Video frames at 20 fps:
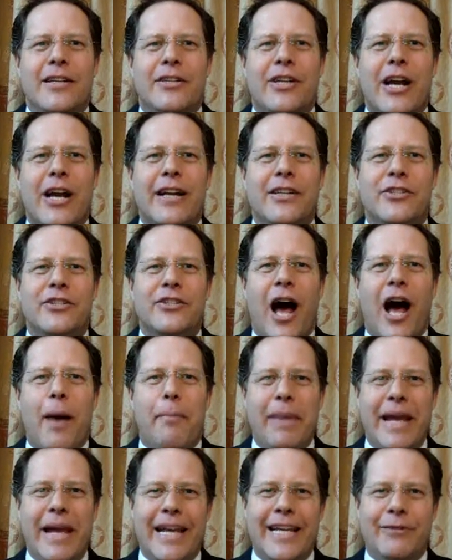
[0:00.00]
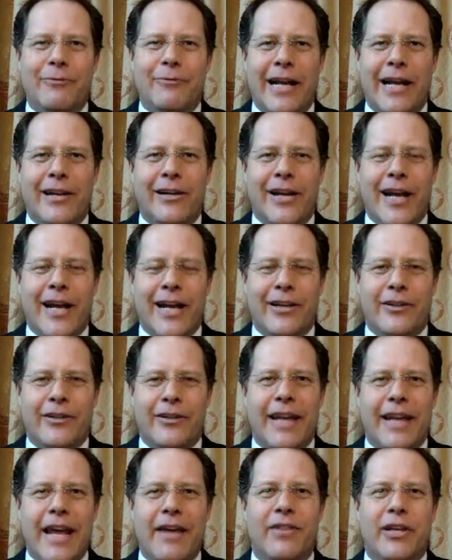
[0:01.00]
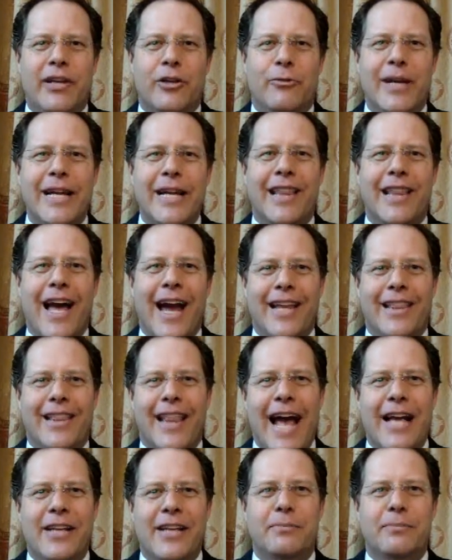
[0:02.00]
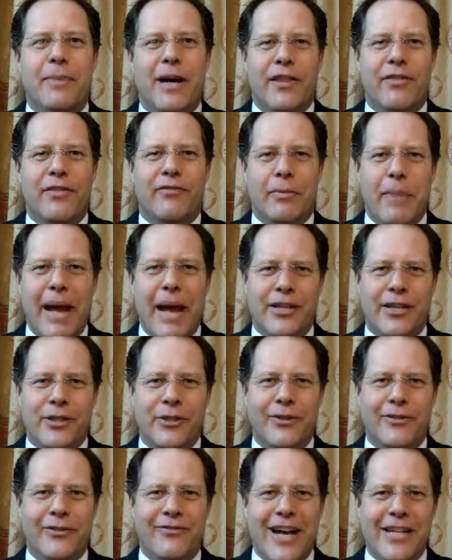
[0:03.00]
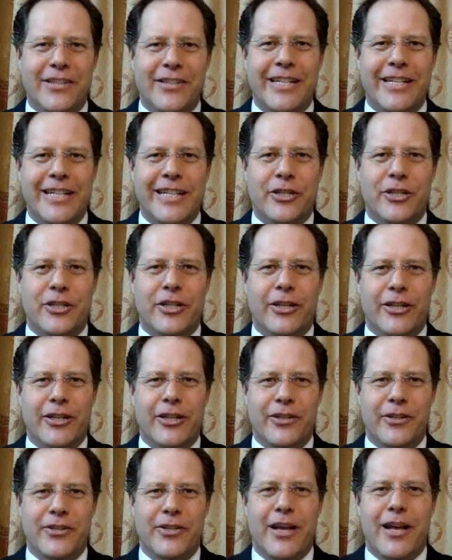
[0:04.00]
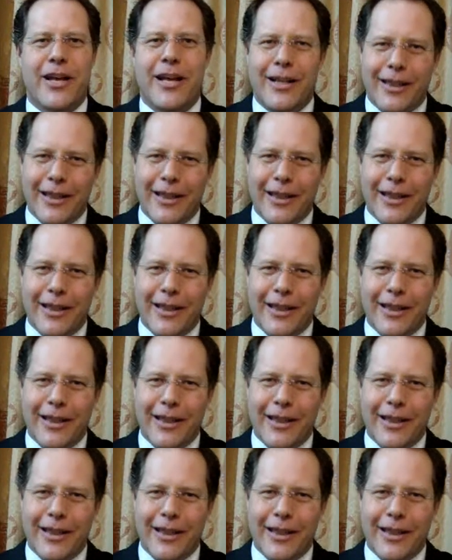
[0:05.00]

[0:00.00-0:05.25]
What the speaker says: China's top banking regulator gave the green light last month for banks to invest in insurers.